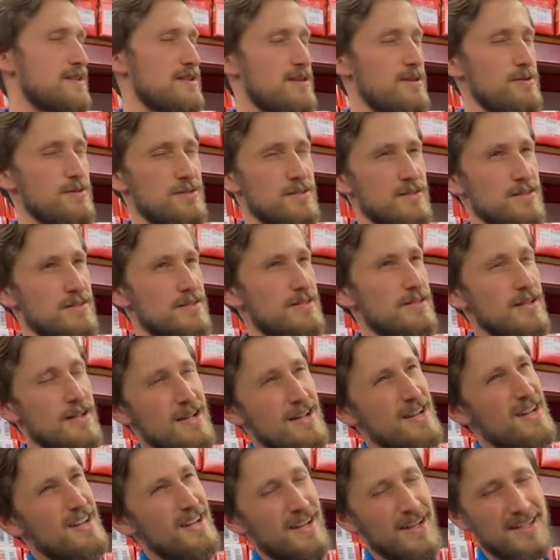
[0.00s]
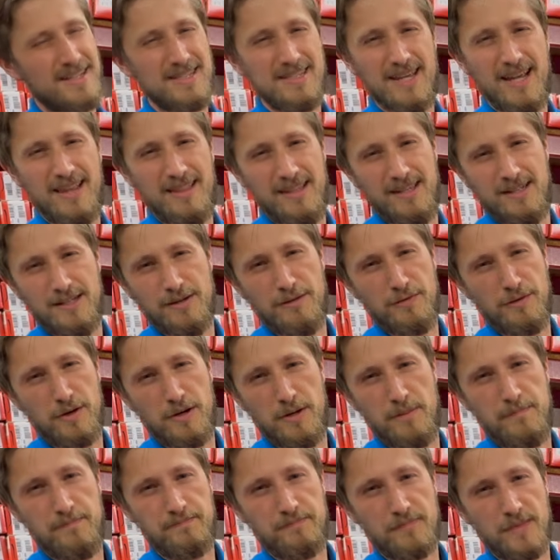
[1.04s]
It uses a slightly
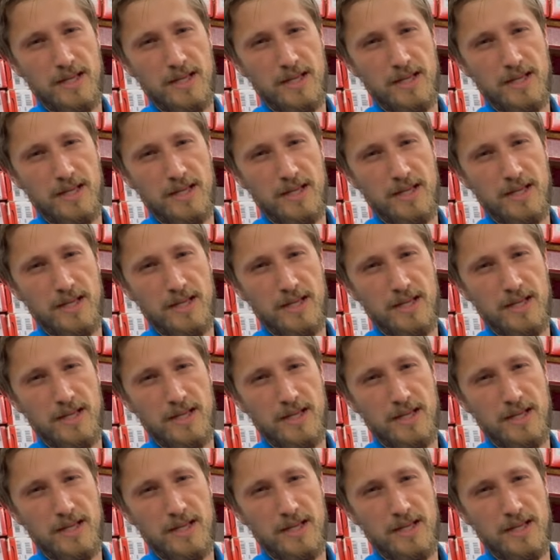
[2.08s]
different